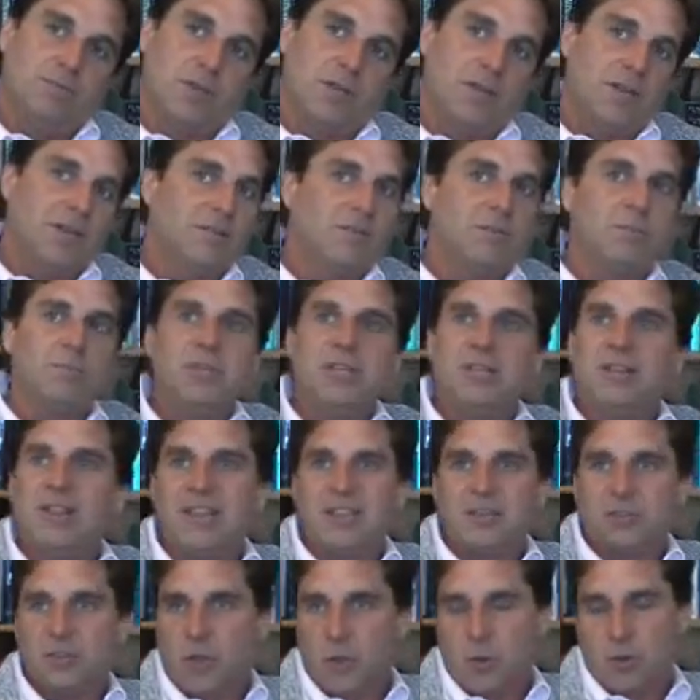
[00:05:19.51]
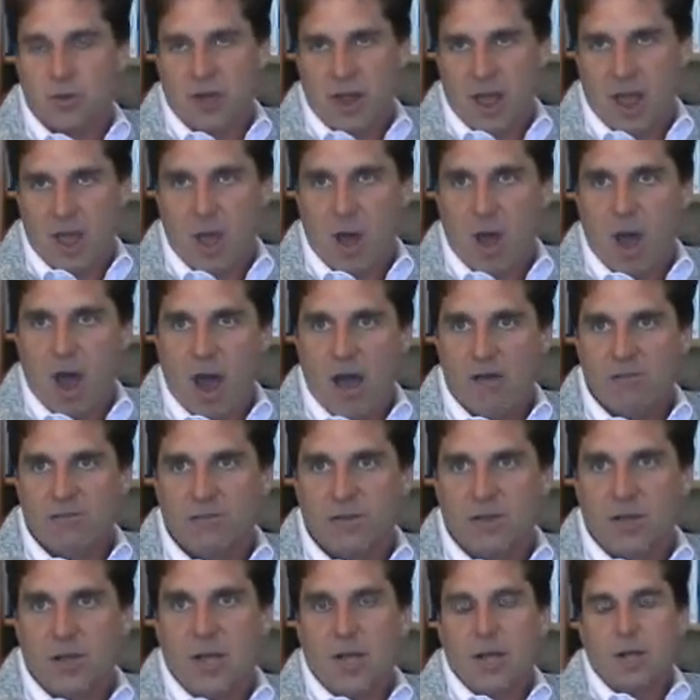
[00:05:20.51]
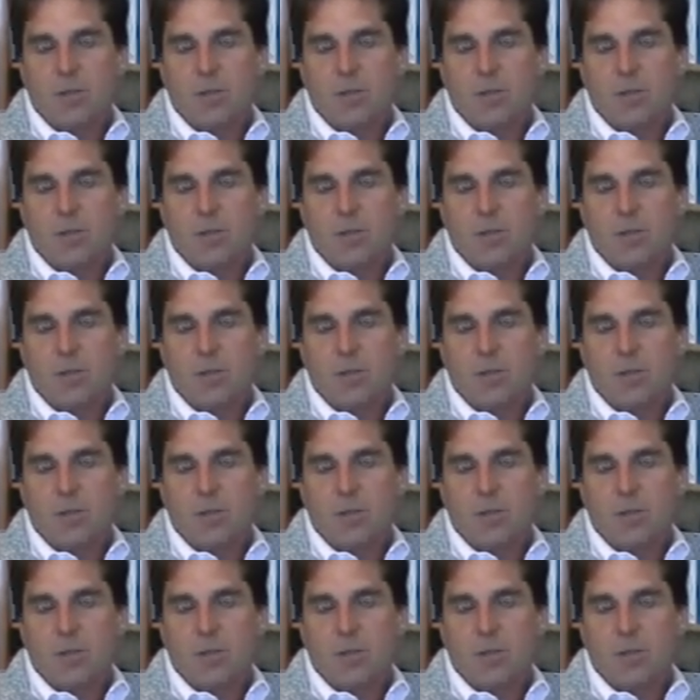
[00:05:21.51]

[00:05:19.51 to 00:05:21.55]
That doesn't mean things don't die off,